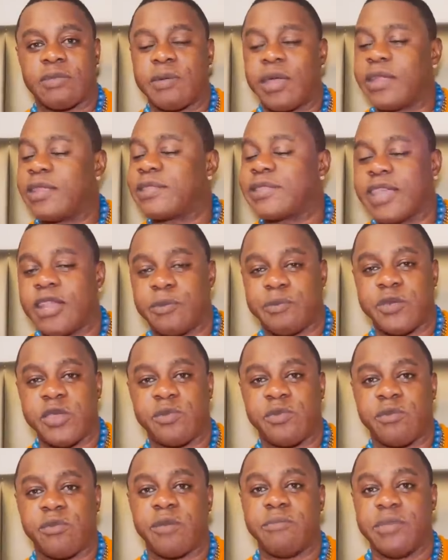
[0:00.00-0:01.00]
me and he tell
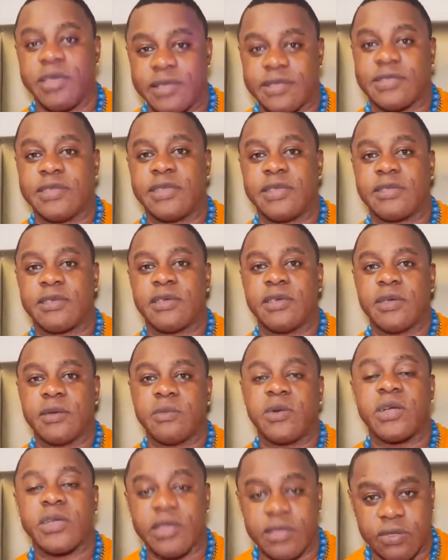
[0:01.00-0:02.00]
people my business.
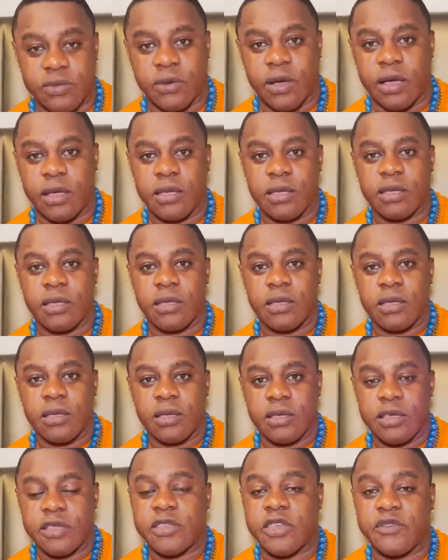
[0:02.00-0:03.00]
But guess what?
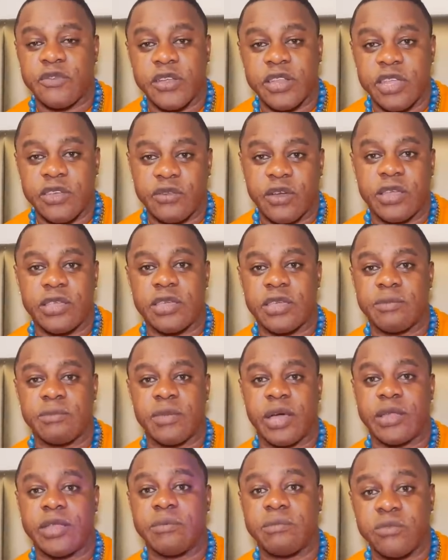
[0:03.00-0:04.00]
You see, if I never him
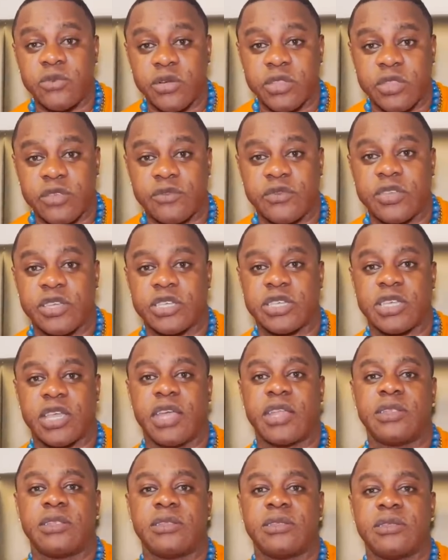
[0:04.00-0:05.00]
and his
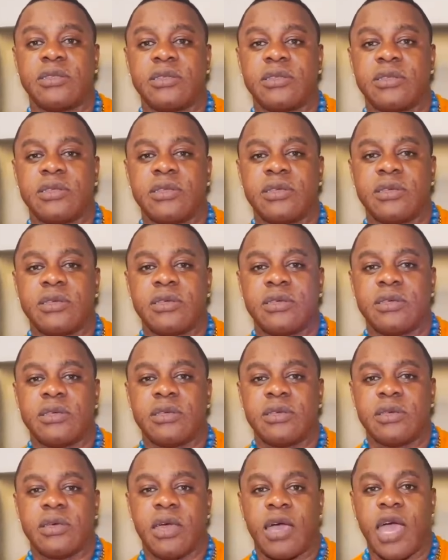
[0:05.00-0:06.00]
motivation,
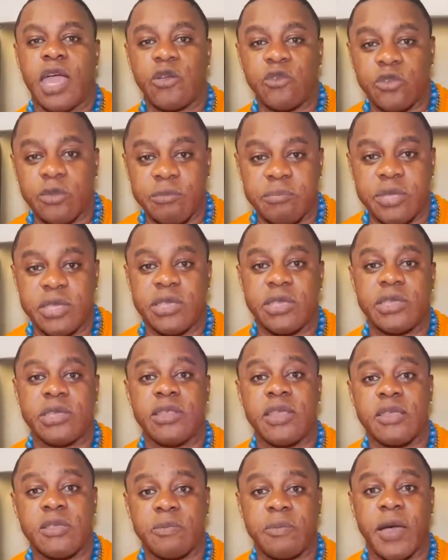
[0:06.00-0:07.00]
I wouldn't be
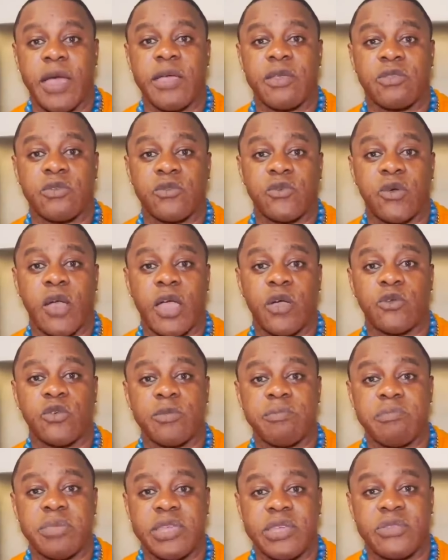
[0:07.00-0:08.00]
the Spice who I
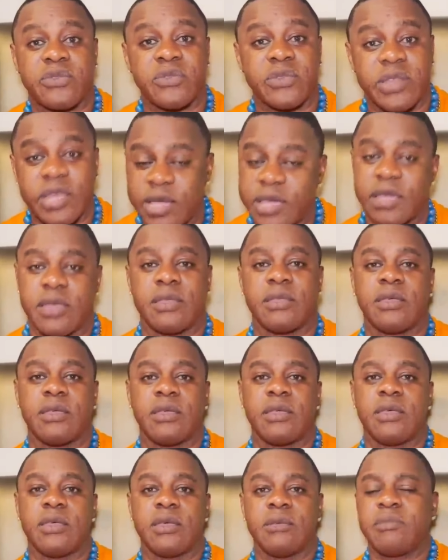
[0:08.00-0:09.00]
would be today.
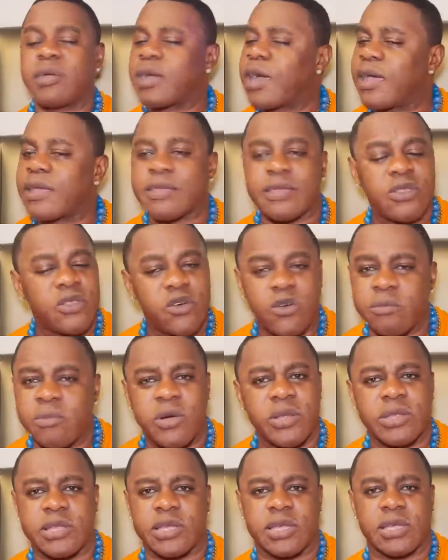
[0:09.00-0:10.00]
Because it's no
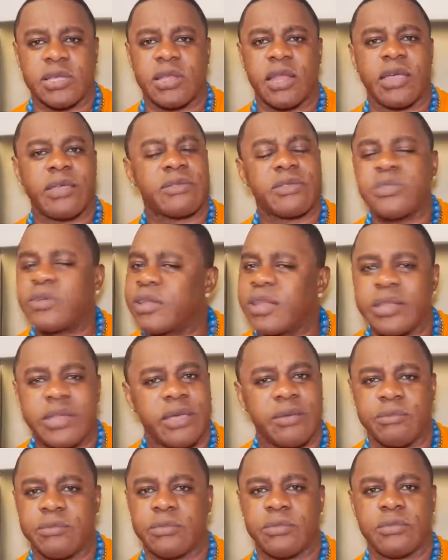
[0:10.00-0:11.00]
Bounty Killer, it's none of
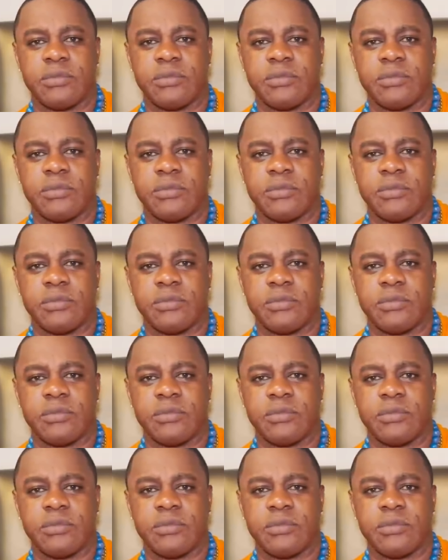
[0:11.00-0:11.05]
them.